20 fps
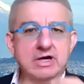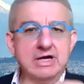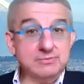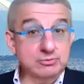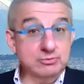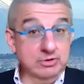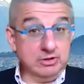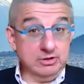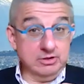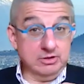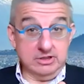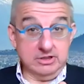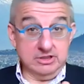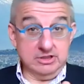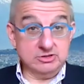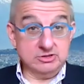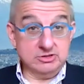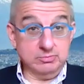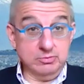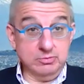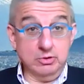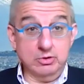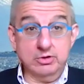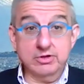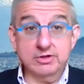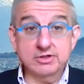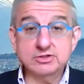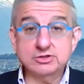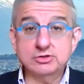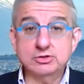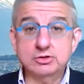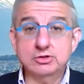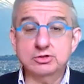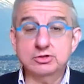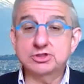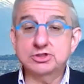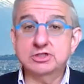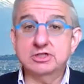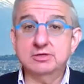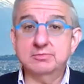we could explore this
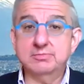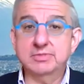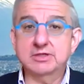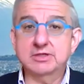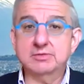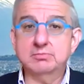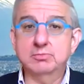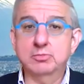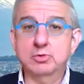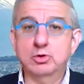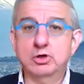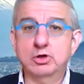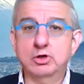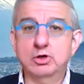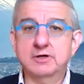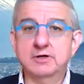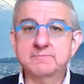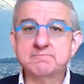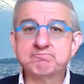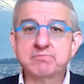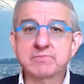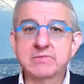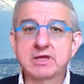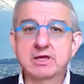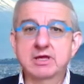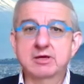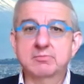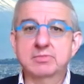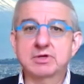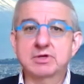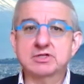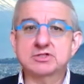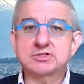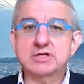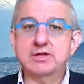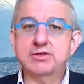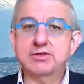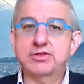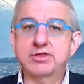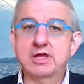notion a bit more, because I
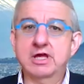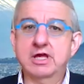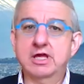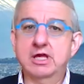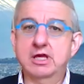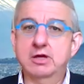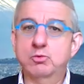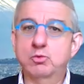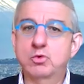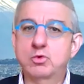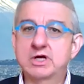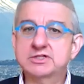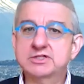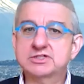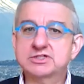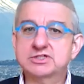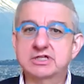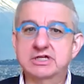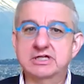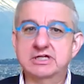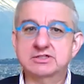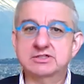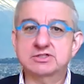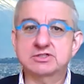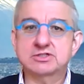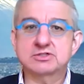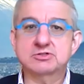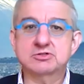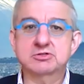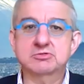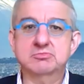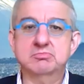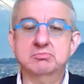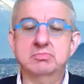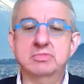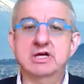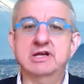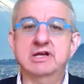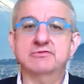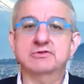think in one sense,
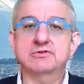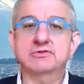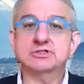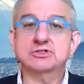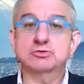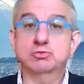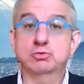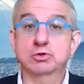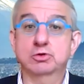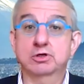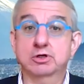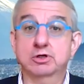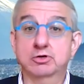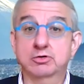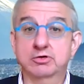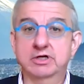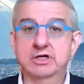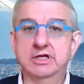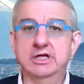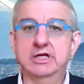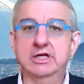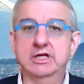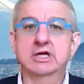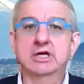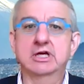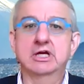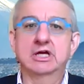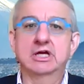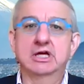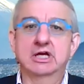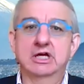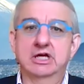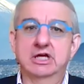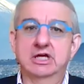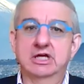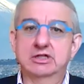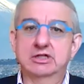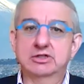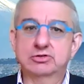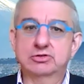many of us would agree,
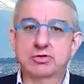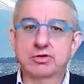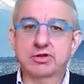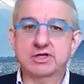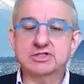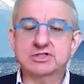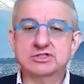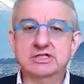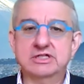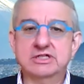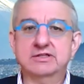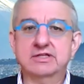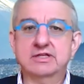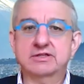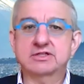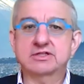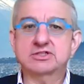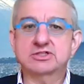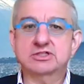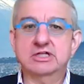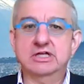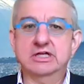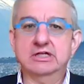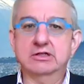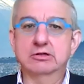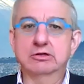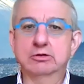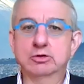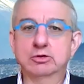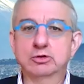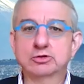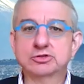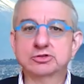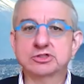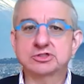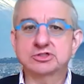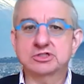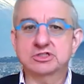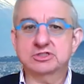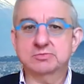to the extent that the state
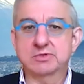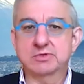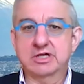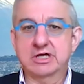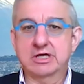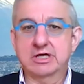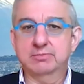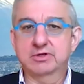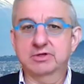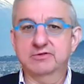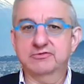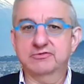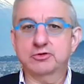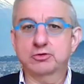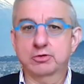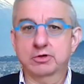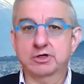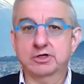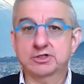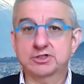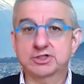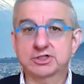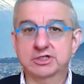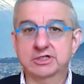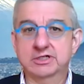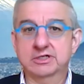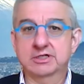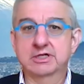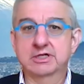loses its monopoly of coercion,